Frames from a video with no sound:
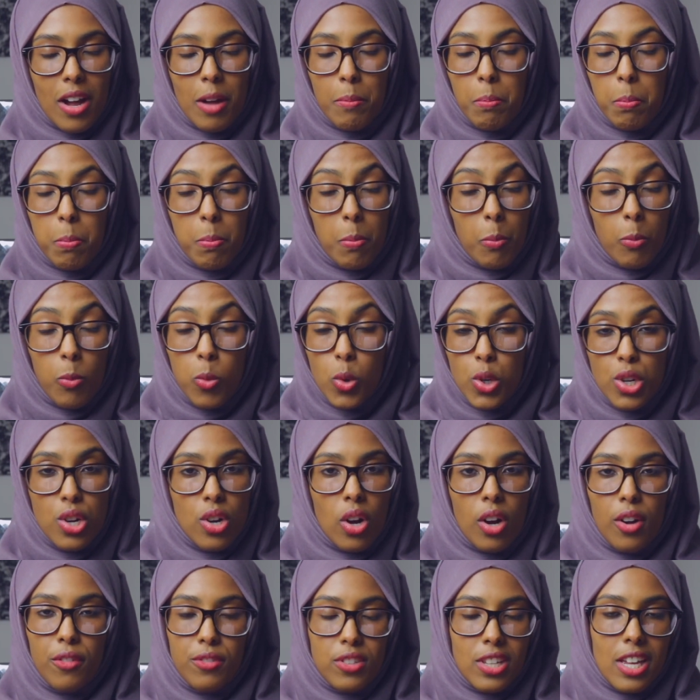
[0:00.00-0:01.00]
I would
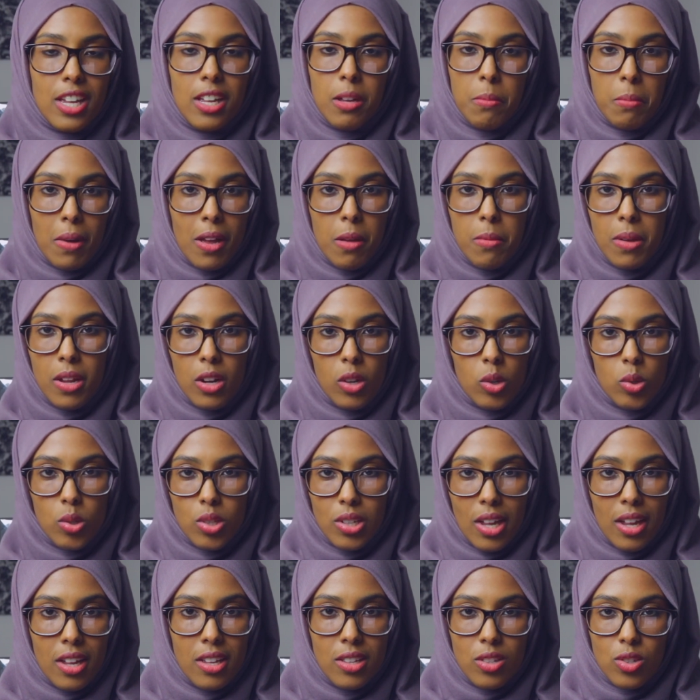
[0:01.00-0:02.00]
not have taken biomedical
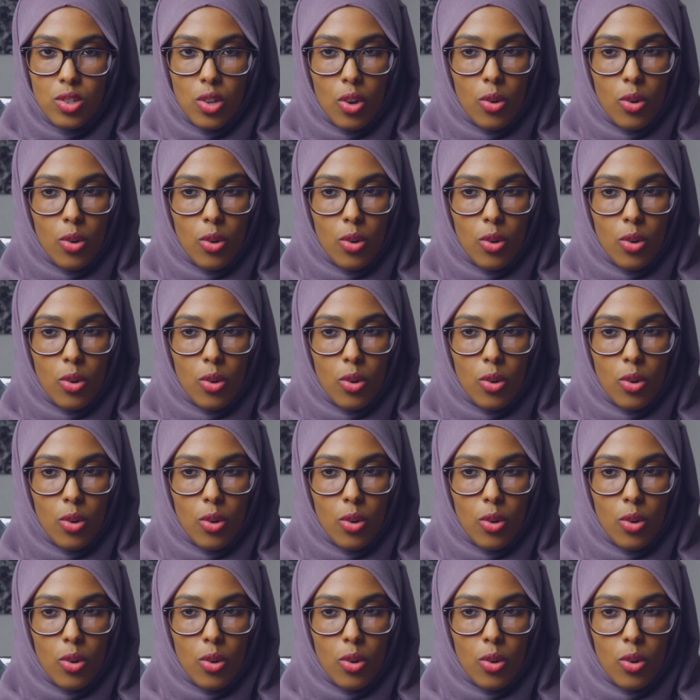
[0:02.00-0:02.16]
science.